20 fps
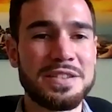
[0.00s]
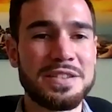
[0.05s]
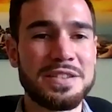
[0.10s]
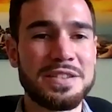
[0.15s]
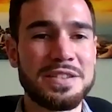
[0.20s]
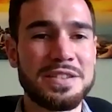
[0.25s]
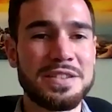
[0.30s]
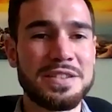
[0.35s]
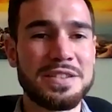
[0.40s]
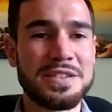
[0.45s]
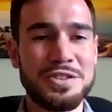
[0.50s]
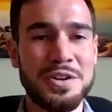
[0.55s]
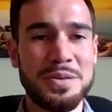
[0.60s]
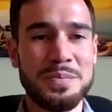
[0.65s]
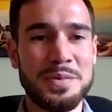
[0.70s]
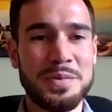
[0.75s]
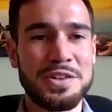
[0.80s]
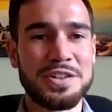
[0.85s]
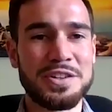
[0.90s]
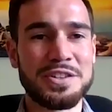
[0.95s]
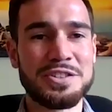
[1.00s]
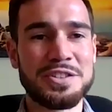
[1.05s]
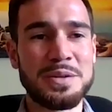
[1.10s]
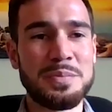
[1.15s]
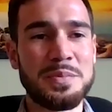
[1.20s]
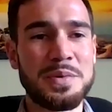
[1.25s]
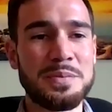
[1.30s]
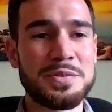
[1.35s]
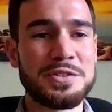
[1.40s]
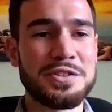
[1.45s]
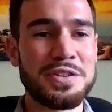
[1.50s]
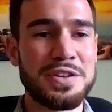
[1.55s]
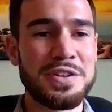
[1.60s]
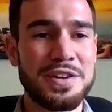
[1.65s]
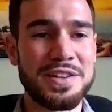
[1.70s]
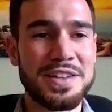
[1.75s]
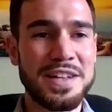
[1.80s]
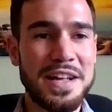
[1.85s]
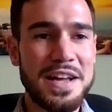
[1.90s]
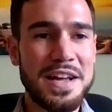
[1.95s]
of your journey and your thoughts on
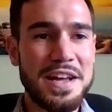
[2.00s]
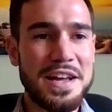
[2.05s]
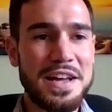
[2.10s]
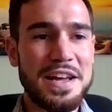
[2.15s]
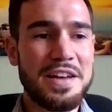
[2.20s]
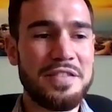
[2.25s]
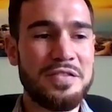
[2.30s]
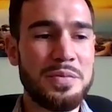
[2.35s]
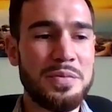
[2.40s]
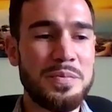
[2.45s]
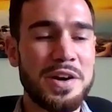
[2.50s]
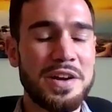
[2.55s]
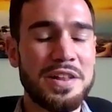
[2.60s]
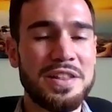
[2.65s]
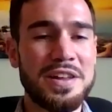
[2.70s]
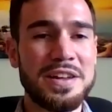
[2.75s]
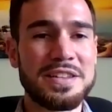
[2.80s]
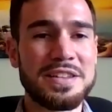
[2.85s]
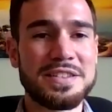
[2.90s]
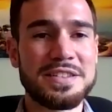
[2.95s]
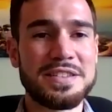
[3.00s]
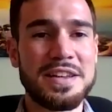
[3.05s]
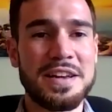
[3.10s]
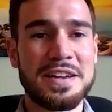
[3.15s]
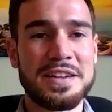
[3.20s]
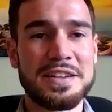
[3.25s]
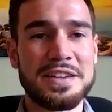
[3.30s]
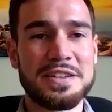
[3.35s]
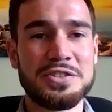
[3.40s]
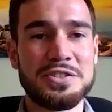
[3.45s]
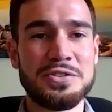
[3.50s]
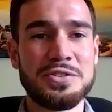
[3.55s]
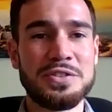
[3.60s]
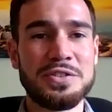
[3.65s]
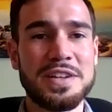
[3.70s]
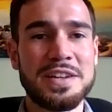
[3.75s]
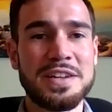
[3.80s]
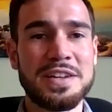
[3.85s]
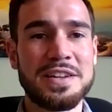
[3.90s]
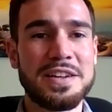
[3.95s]
entrepreneurship. I'm sure everybody that's
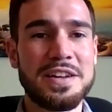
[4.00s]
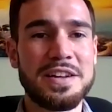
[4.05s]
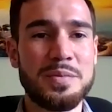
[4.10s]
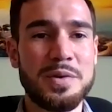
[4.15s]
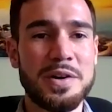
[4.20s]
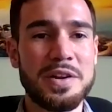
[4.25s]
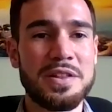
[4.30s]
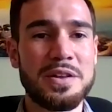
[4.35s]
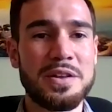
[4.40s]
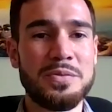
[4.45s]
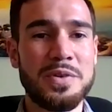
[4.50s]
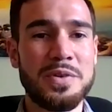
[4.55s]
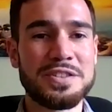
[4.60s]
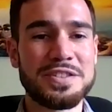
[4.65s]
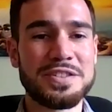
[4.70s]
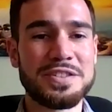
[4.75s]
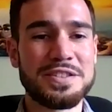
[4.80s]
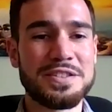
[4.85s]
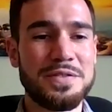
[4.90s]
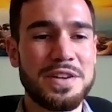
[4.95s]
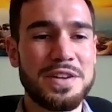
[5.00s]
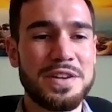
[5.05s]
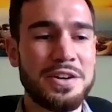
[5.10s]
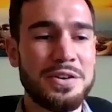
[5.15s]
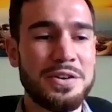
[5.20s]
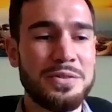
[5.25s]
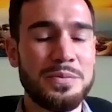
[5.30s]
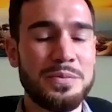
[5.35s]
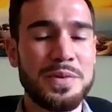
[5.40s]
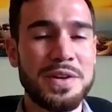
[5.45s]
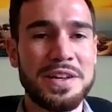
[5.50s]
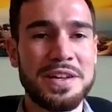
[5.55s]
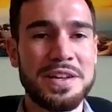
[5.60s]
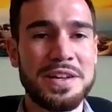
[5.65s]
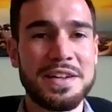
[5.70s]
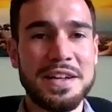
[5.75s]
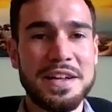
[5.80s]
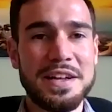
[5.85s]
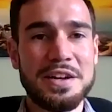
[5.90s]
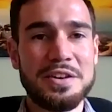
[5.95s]
tuned in and everybody that watches the video
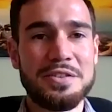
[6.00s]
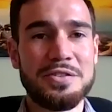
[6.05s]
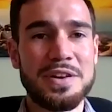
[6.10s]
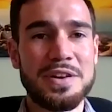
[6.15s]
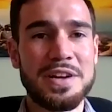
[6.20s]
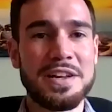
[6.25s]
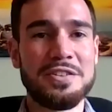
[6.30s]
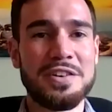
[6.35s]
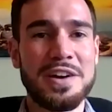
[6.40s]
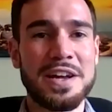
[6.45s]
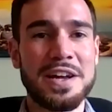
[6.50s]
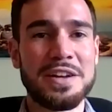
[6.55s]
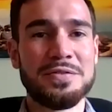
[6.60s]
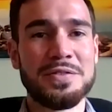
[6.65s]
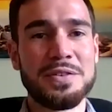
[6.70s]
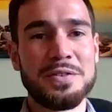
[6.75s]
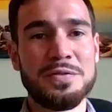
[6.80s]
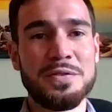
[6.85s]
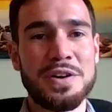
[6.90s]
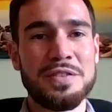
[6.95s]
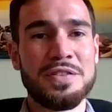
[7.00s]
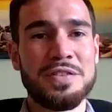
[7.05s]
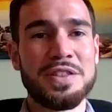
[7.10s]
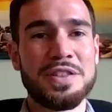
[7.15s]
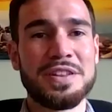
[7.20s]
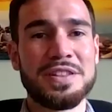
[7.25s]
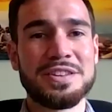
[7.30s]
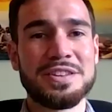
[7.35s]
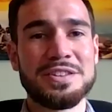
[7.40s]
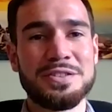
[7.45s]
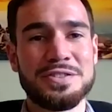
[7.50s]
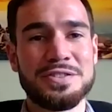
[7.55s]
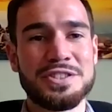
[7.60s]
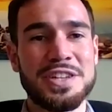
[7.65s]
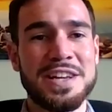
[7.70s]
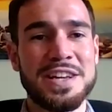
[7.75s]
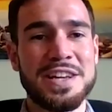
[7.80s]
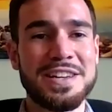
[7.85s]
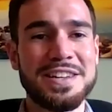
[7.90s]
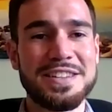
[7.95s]
will be really grateful for everything that you've
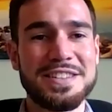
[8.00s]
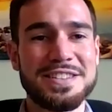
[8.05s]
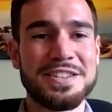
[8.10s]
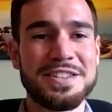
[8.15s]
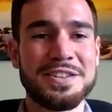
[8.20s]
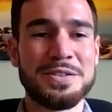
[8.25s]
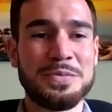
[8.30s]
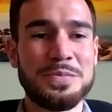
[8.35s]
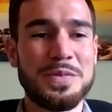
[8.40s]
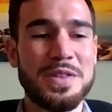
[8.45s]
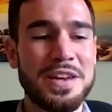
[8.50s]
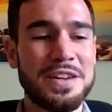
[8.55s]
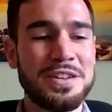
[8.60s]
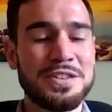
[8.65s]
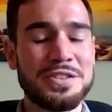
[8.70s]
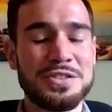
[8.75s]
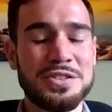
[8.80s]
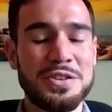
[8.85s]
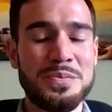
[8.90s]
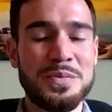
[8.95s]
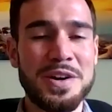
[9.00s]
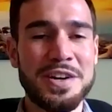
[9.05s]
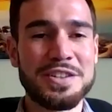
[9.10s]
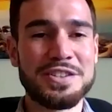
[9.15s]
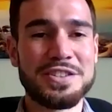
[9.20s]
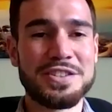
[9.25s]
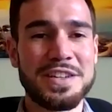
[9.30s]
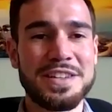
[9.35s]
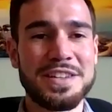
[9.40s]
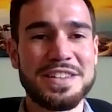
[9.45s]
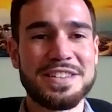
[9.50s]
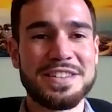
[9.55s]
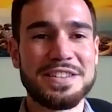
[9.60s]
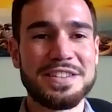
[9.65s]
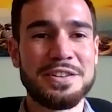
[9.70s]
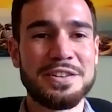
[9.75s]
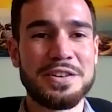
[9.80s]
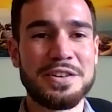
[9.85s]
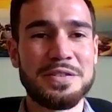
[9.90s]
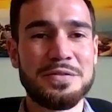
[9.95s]
shared. So thank you so much, and
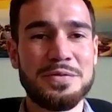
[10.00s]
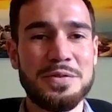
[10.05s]
looking